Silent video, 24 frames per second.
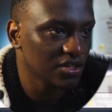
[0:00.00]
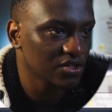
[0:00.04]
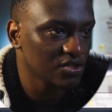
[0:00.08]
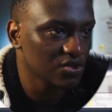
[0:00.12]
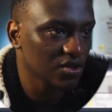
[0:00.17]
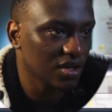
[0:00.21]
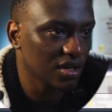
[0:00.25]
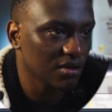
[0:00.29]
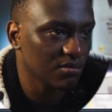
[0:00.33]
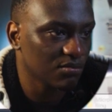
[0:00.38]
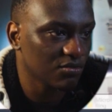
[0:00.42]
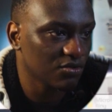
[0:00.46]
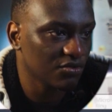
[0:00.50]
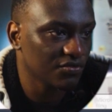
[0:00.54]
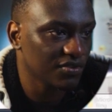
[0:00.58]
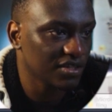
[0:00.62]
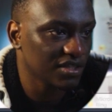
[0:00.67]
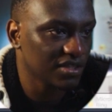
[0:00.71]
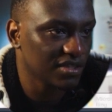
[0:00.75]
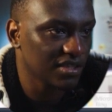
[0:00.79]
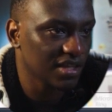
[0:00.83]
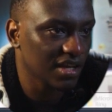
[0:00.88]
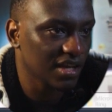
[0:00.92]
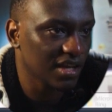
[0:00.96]
So you can move
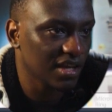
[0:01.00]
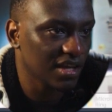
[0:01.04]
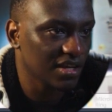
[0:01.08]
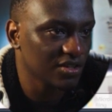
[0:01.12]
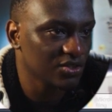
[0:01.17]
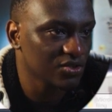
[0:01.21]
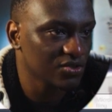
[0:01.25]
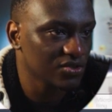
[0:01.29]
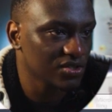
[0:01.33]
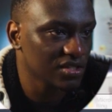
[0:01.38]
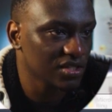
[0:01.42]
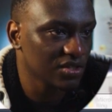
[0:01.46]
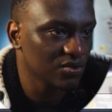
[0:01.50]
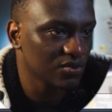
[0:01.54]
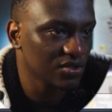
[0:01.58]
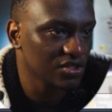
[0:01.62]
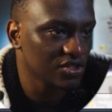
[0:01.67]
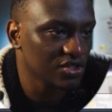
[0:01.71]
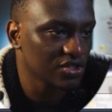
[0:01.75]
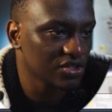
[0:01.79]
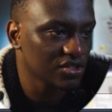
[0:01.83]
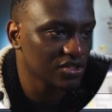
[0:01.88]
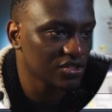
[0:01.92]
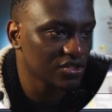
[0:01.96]
it there and you see
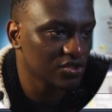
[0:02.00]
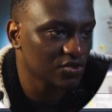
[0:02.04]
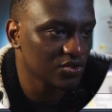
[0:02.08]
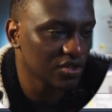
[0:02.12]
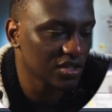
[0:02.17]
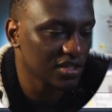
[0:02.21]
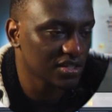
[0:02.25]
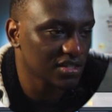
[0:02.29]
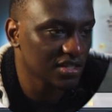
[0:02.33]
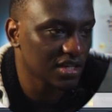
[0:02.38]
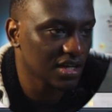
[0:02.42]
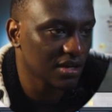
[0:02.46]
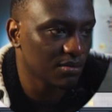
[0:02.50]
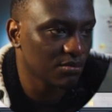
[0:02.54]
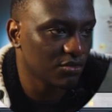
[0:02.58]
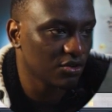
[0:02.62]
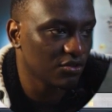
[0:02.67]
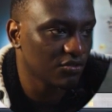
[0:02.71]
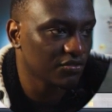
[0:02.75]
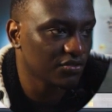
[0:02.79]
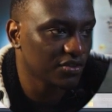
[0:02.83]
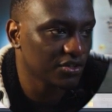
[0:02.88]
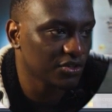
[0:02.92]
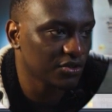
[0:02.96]
which strings come
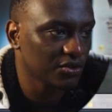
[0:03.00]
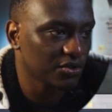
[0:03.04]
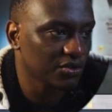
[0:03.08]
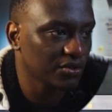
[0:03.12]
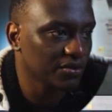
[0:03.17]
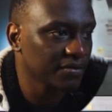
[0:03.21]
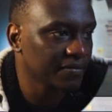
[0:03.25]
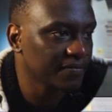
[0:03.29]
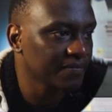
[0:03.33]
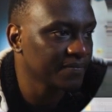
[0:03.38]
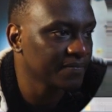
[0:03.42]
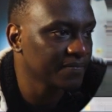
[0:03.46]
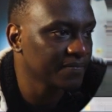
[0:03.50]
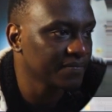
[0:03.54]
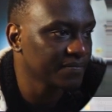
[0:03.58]
off and all,